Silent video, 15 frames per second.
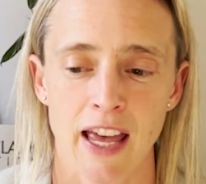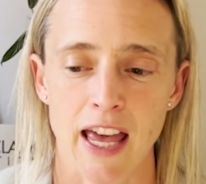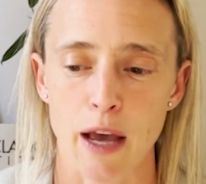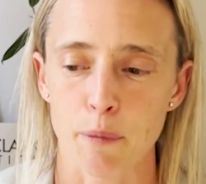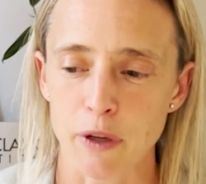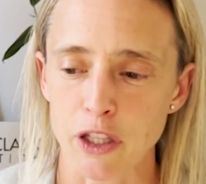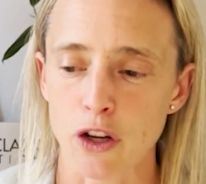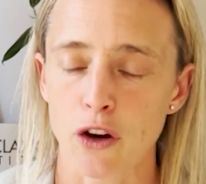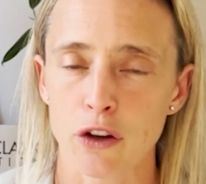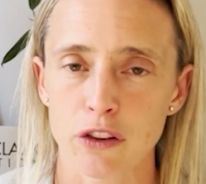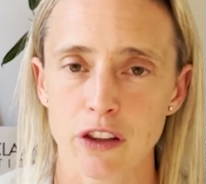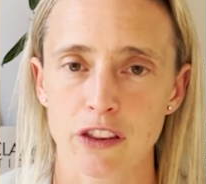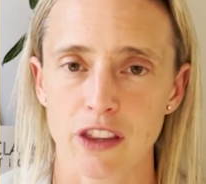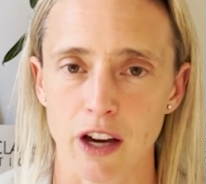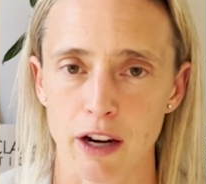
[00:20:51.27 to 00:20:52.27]
And we know the
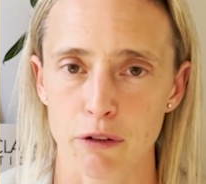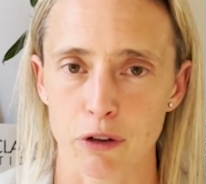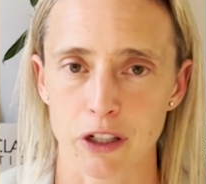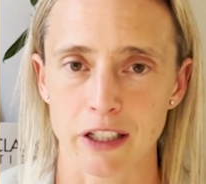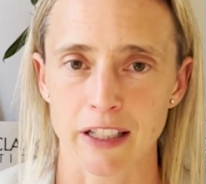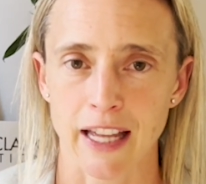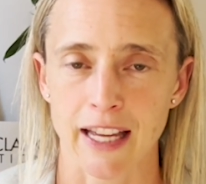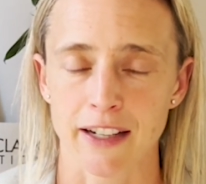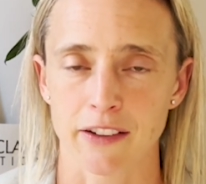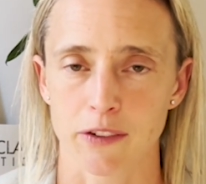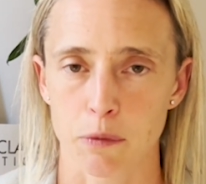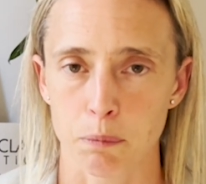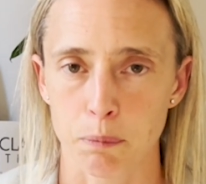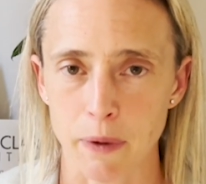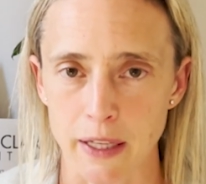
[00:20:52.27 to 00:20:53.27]
thyroid gland is
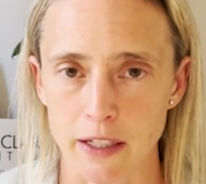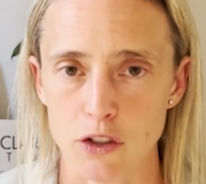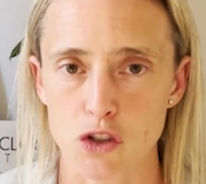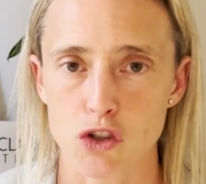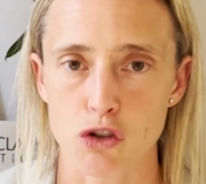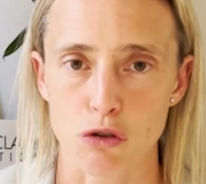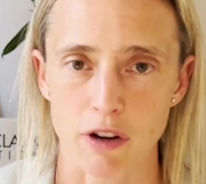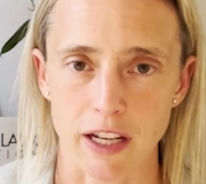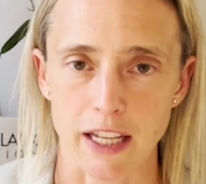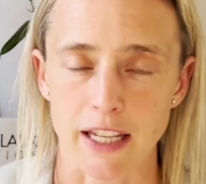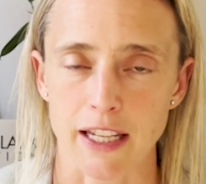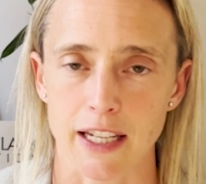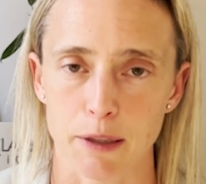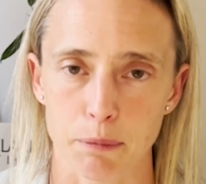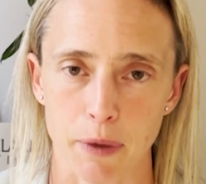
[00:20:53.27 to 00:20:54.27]
a bit
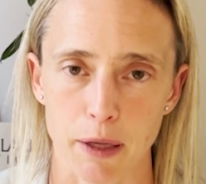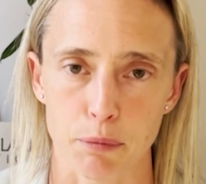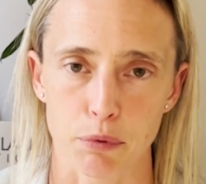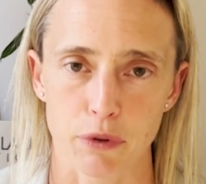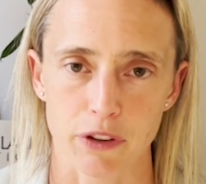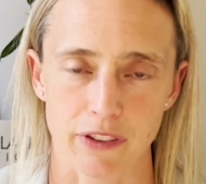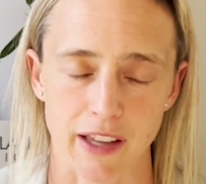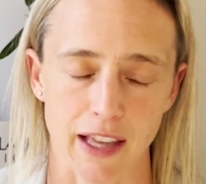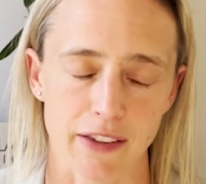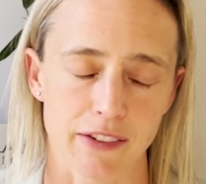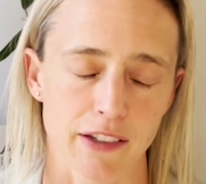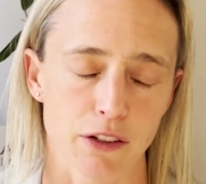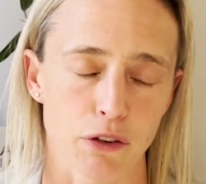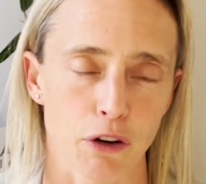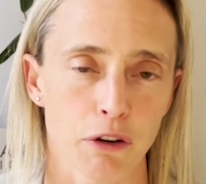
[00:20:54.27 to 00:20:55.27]
tricky in people with Down
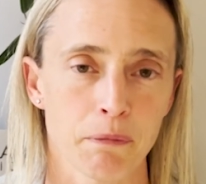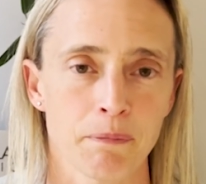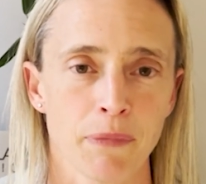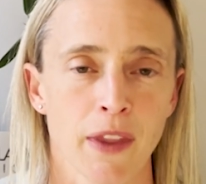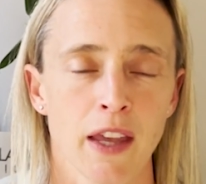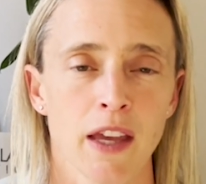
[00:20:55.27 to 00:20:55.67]
syndrome.